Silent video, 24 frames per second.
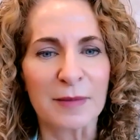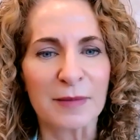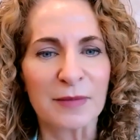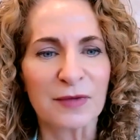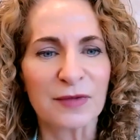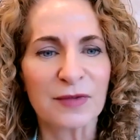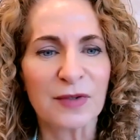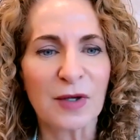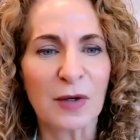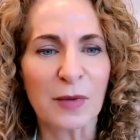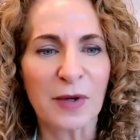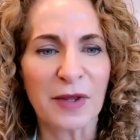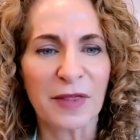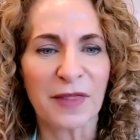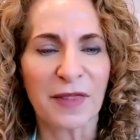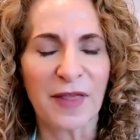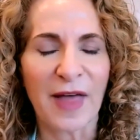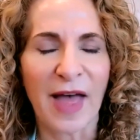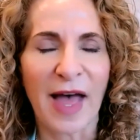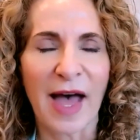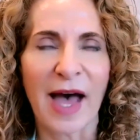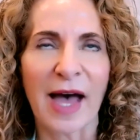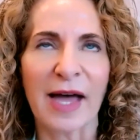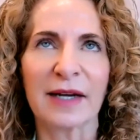So with
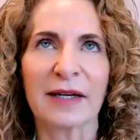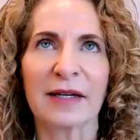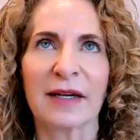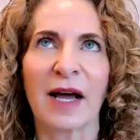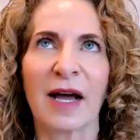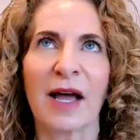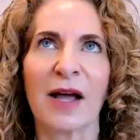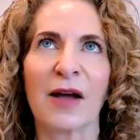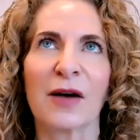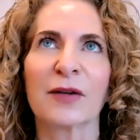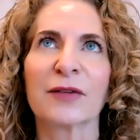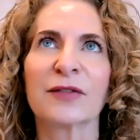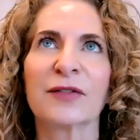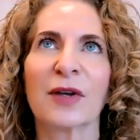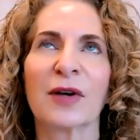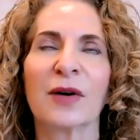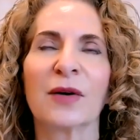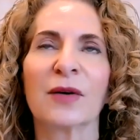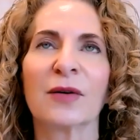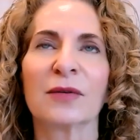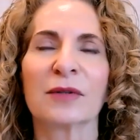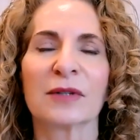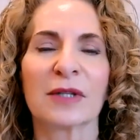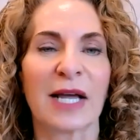that, I
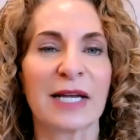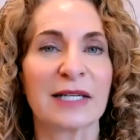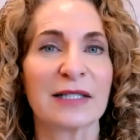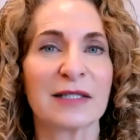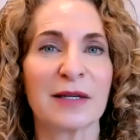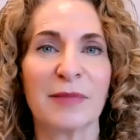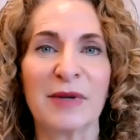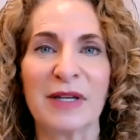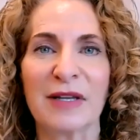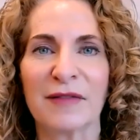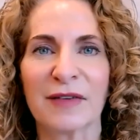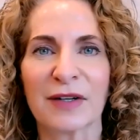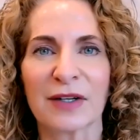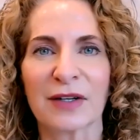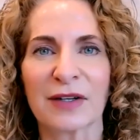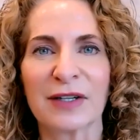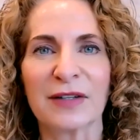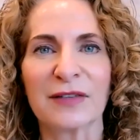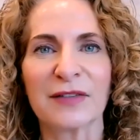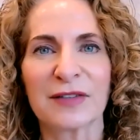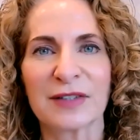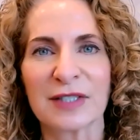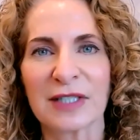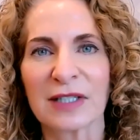also like to be
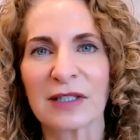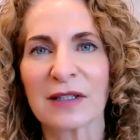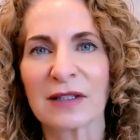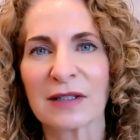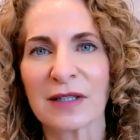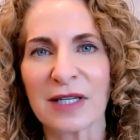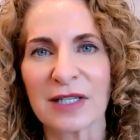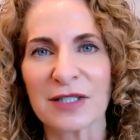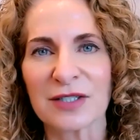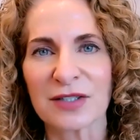very still